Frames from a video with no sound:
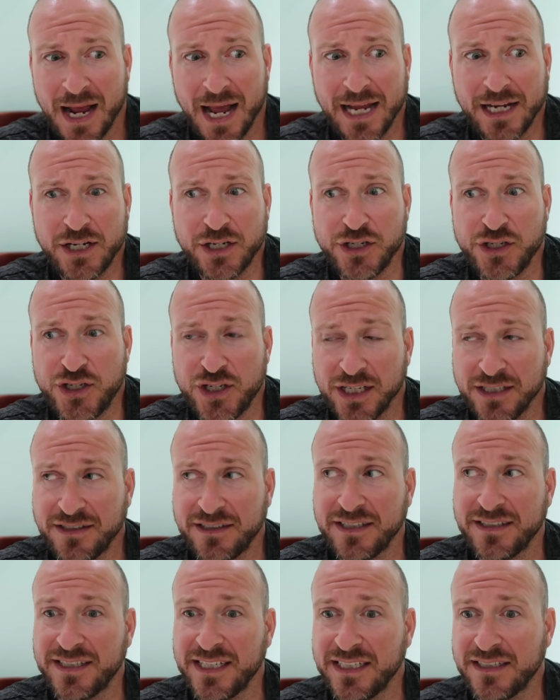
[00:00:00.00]
I could
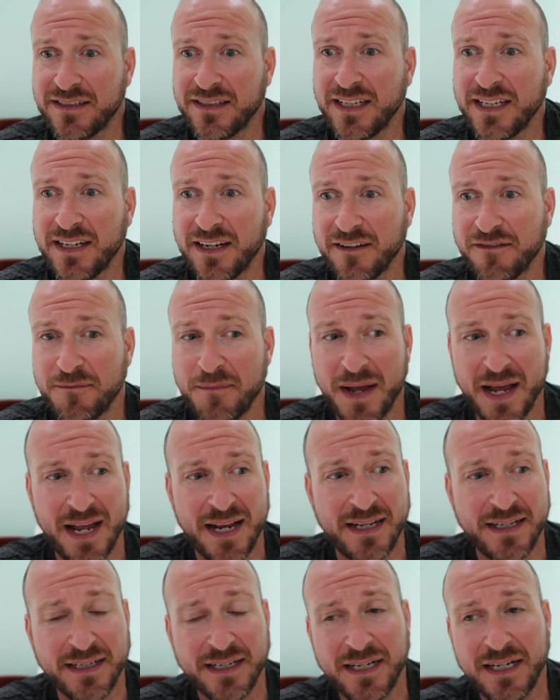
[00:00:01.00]
just as easily have
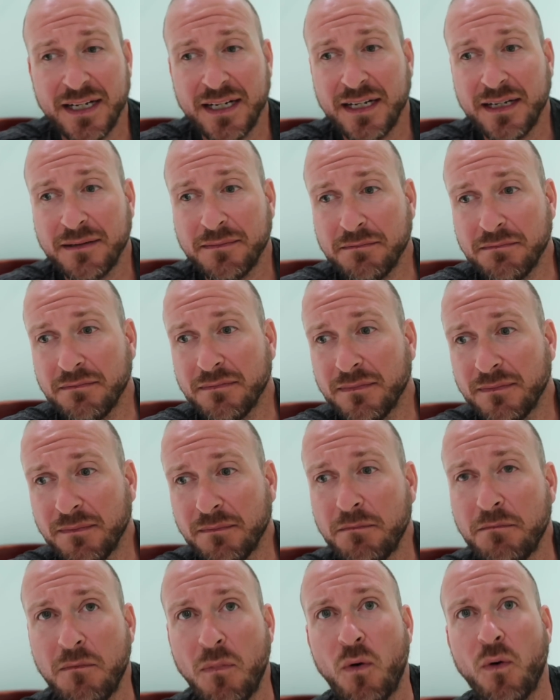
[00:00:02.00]
met
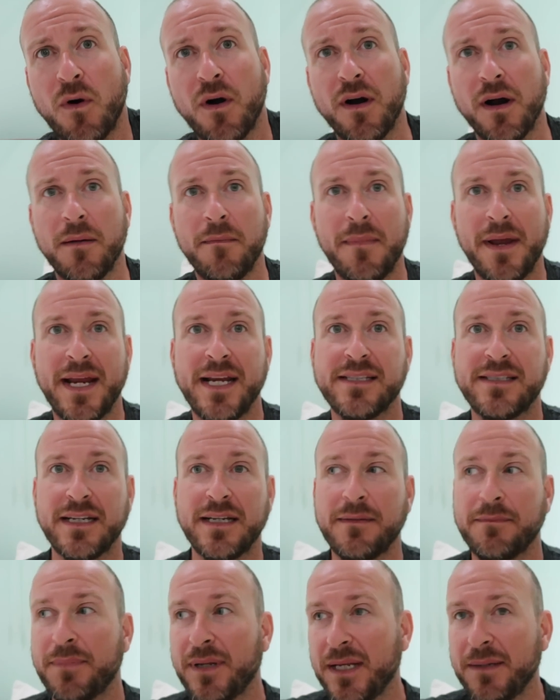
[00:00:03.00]
more
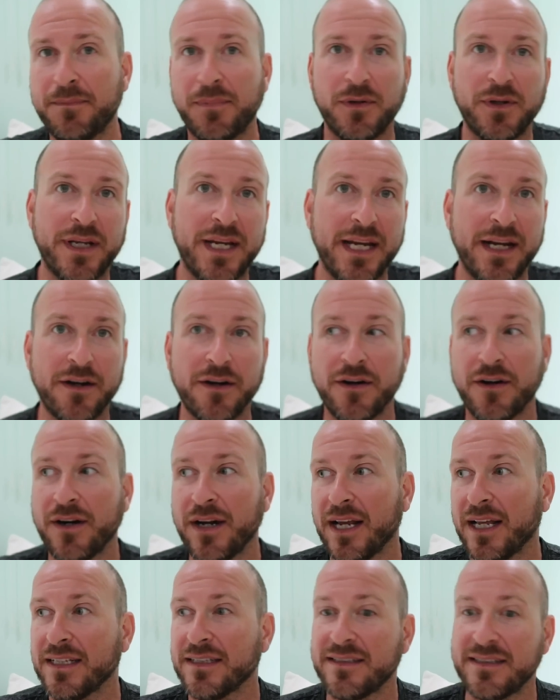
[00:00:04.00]
amazing people here
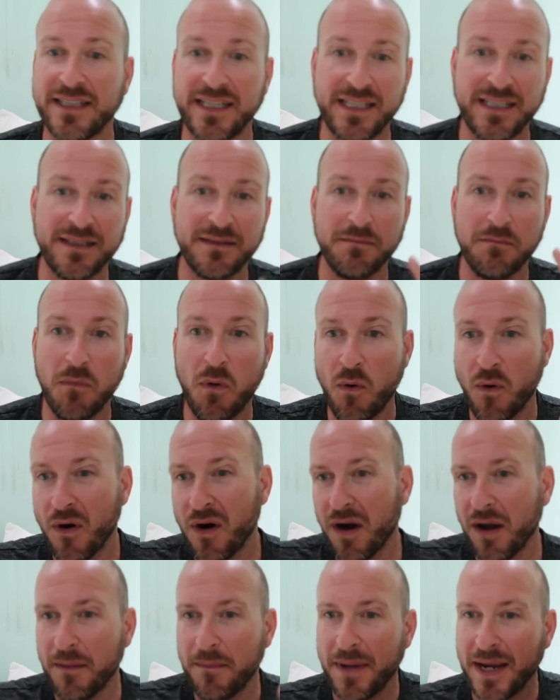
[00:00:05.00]
and seen
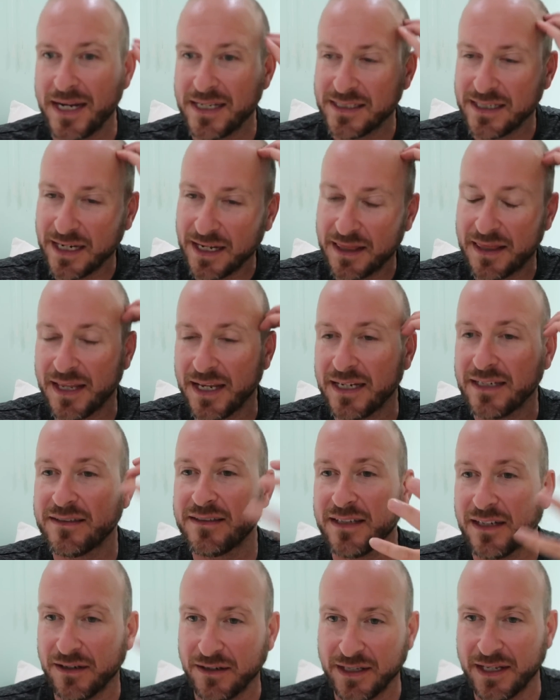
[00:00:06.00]
more amazing
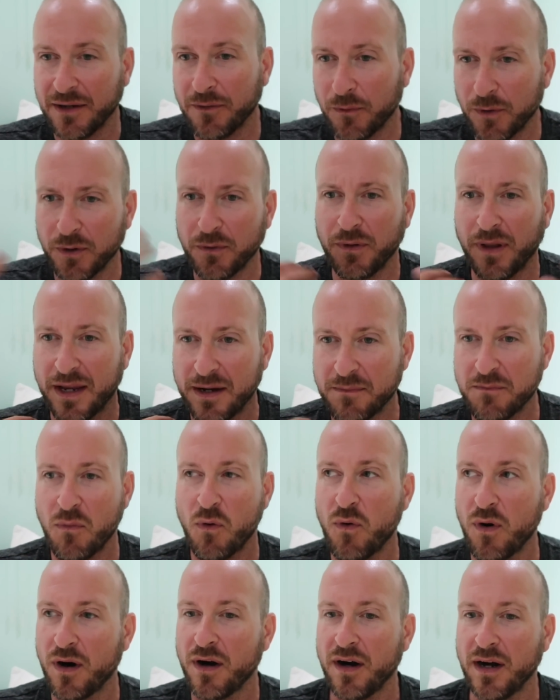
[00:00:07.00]
things that were like
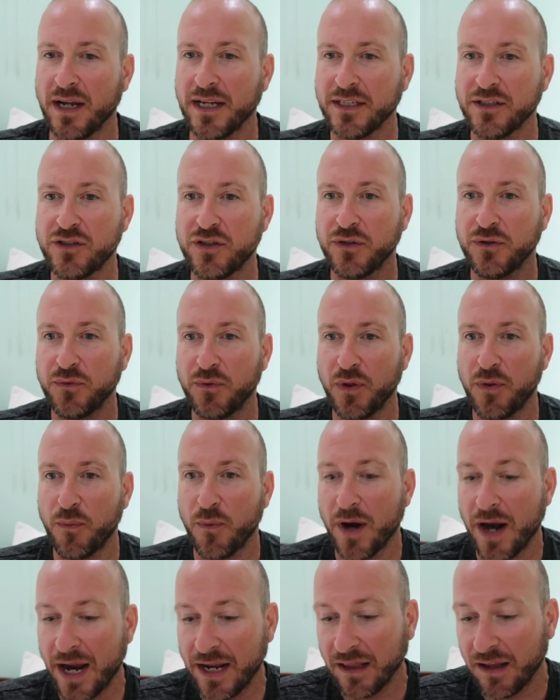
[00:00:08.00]
more in tune with
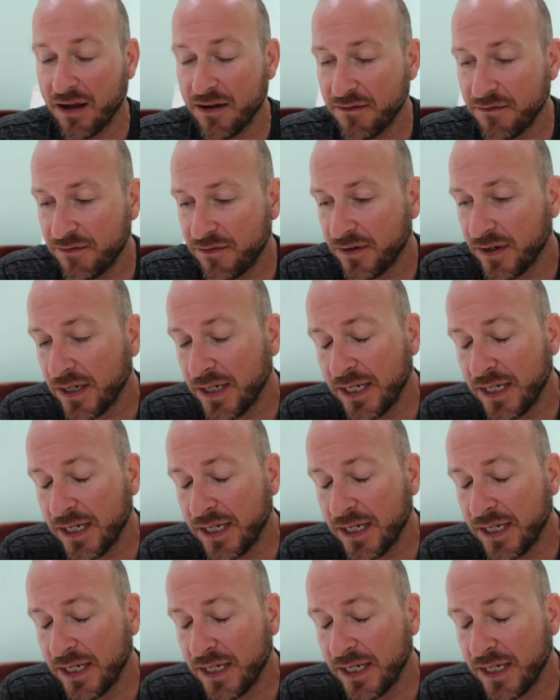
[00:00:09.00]
what I love